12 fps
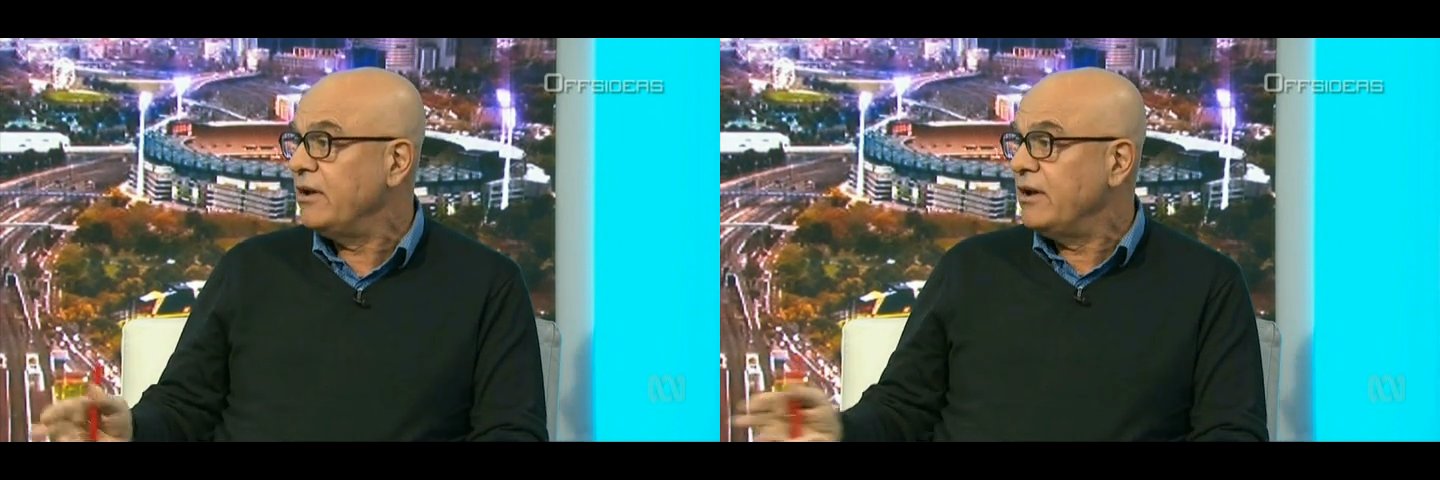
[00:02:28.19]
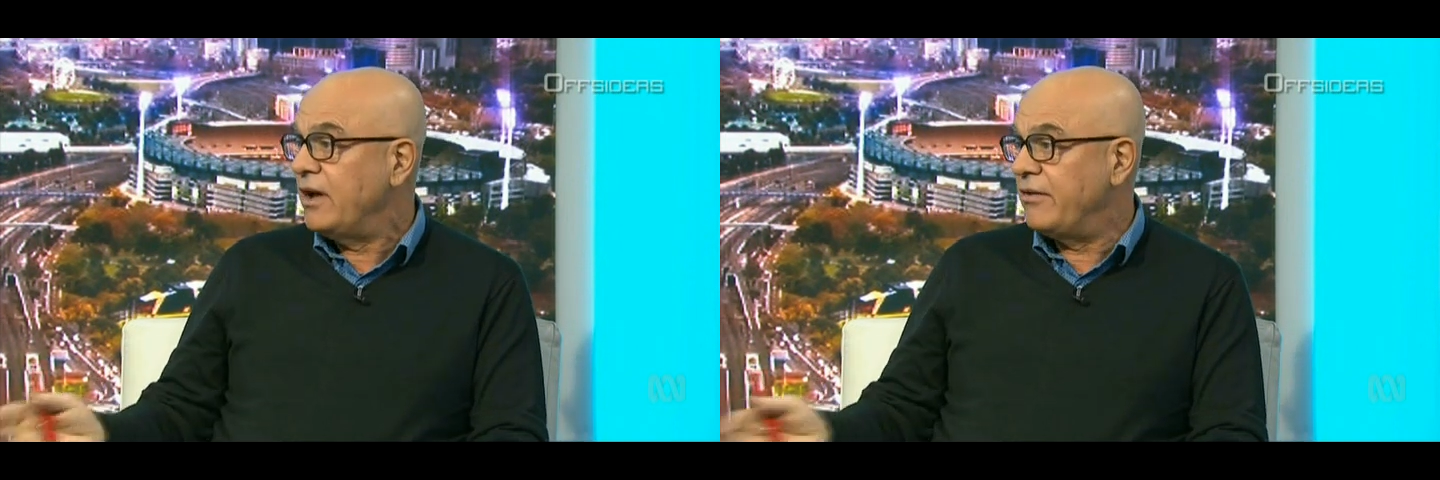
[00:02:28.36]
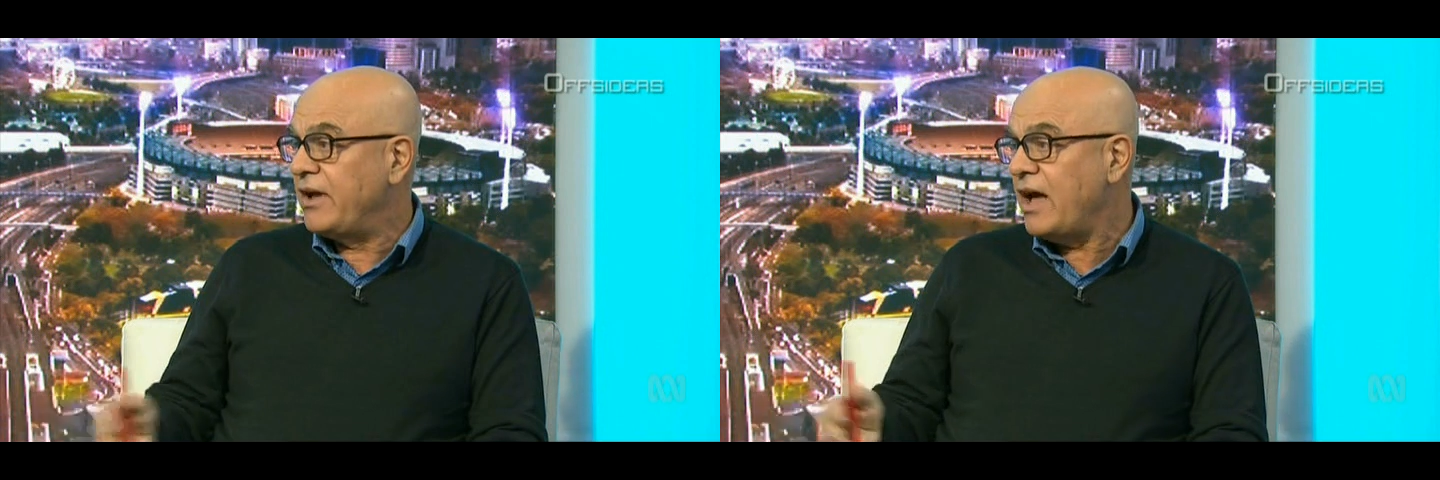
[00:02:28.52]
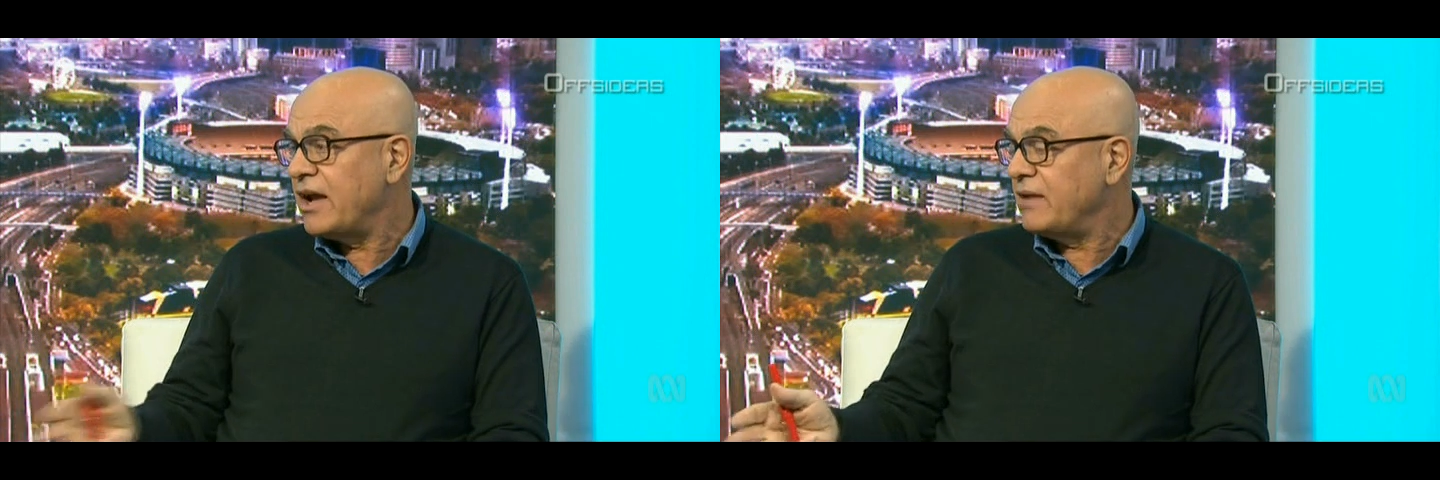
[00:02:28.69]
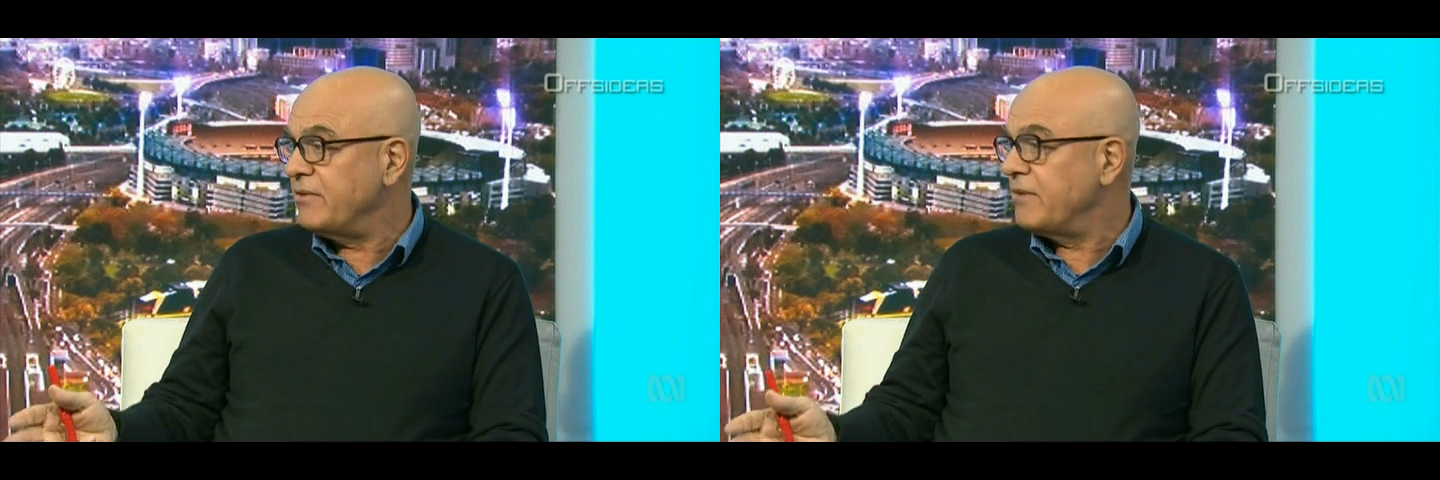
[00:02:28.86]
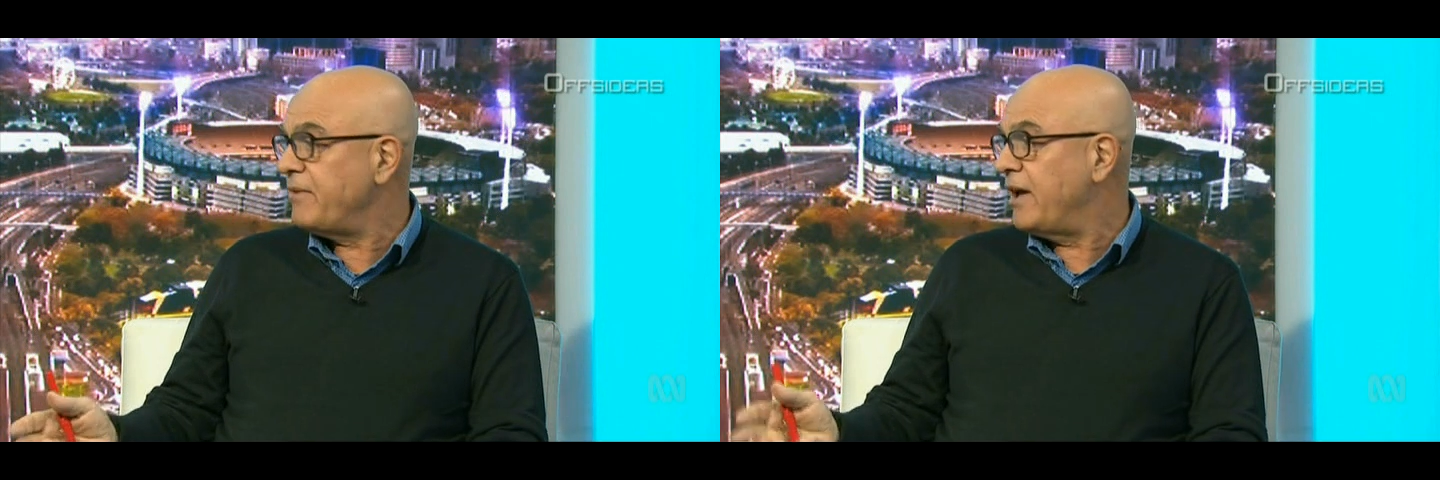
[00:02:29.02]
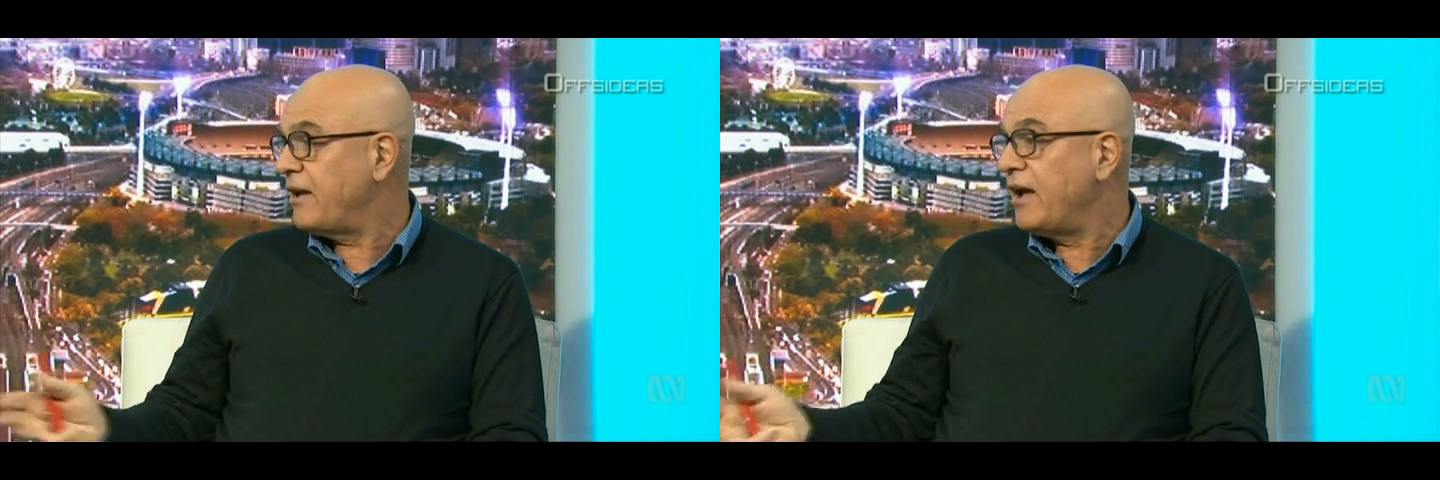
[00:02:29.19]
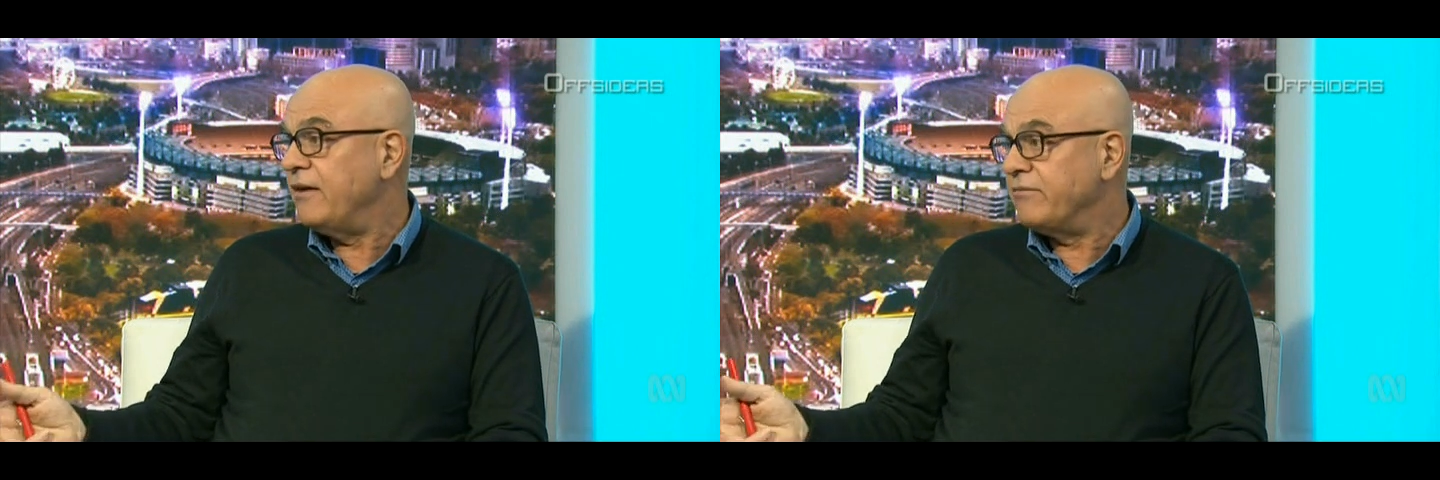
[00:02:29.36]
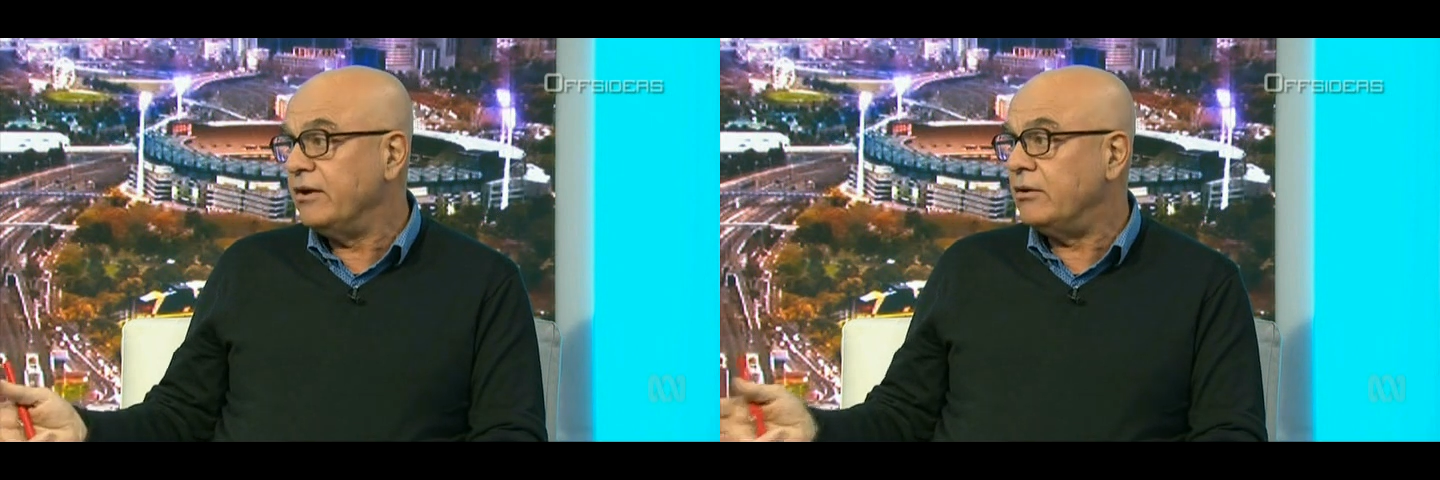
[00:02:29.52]
Mm-hmm. And the argument about
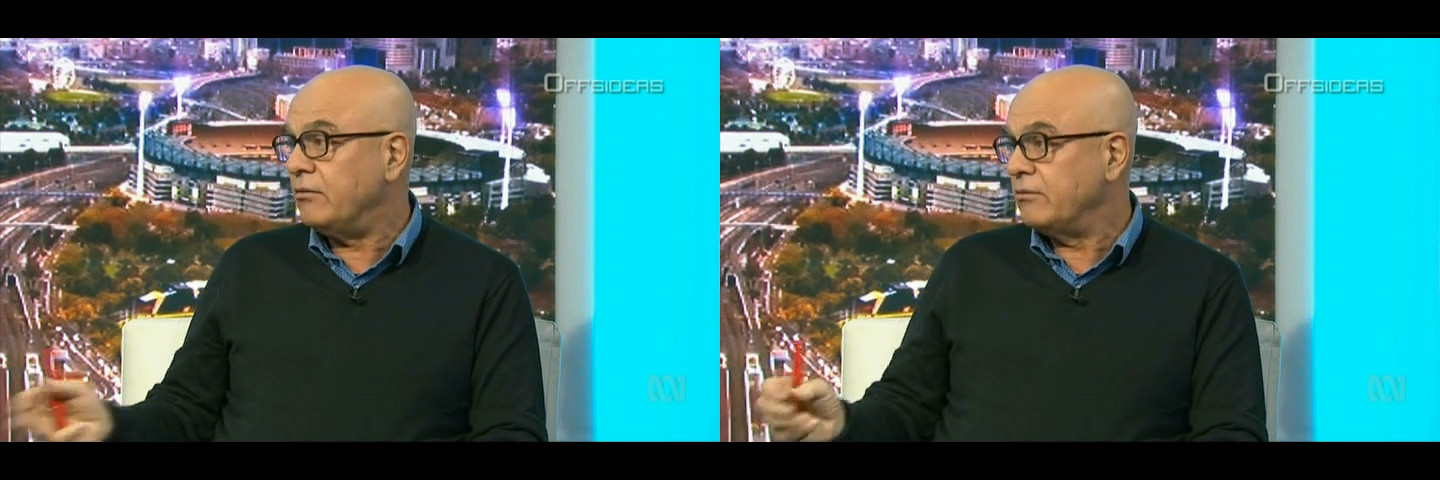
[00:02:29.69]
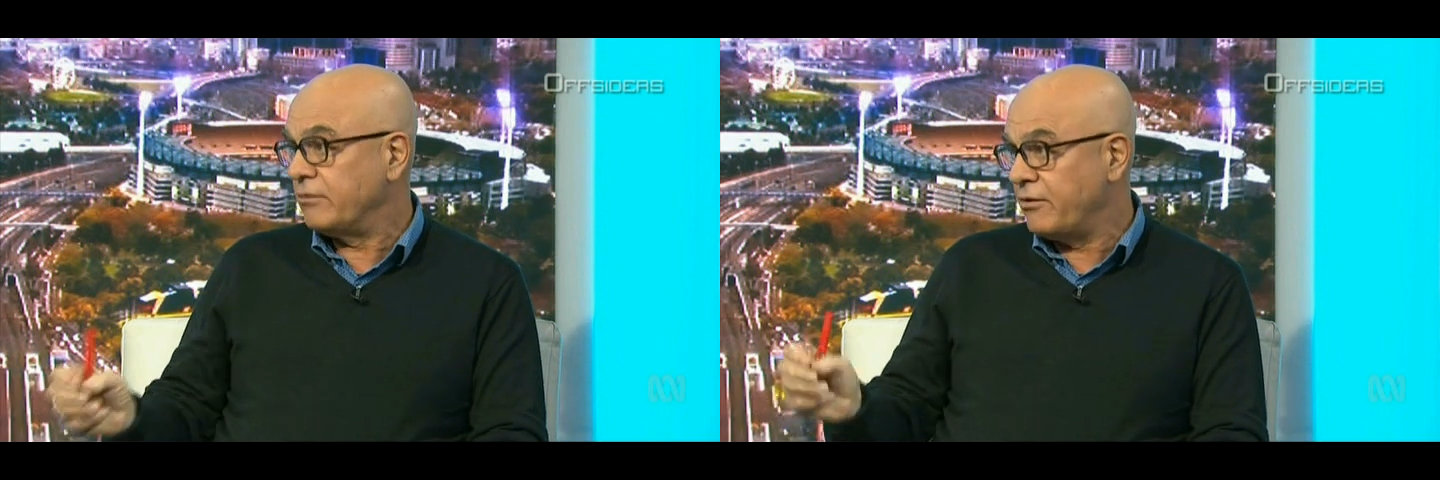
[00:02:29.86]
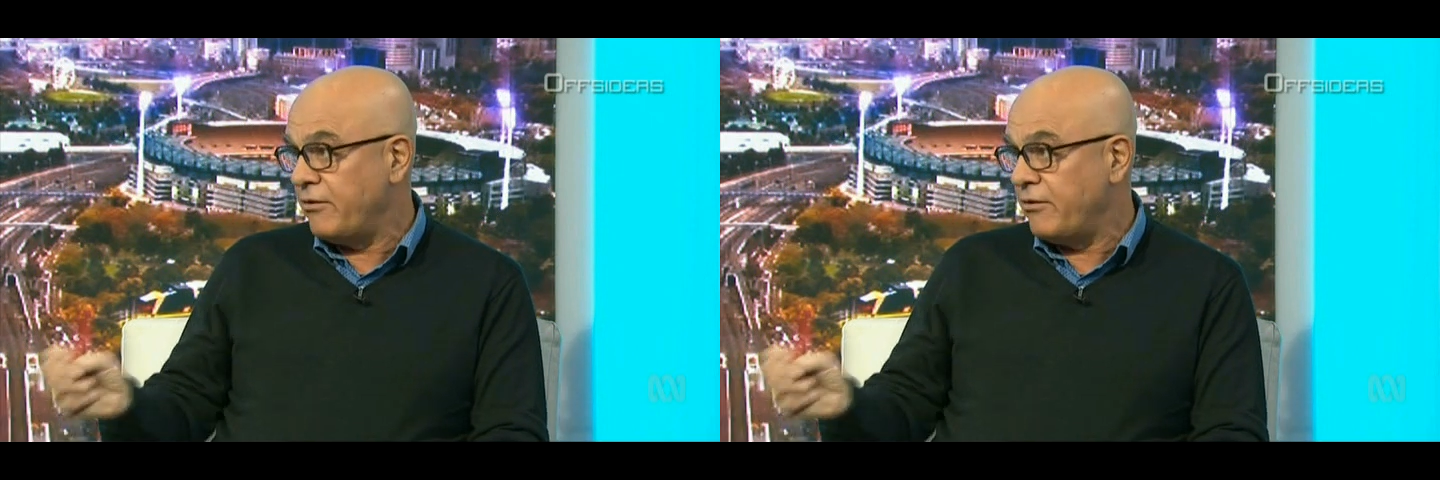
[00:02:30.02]
AFL